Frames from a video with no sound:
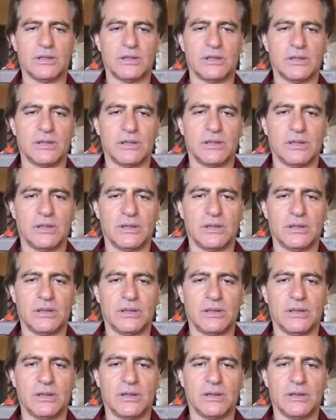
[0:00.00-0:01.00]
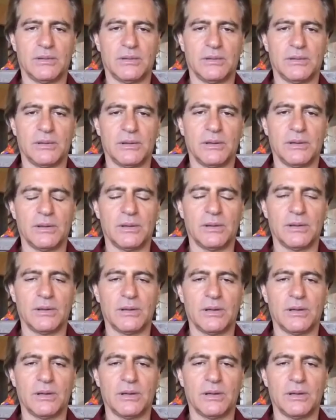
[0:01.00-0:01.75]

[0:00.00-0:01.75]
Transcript: Nothing is said.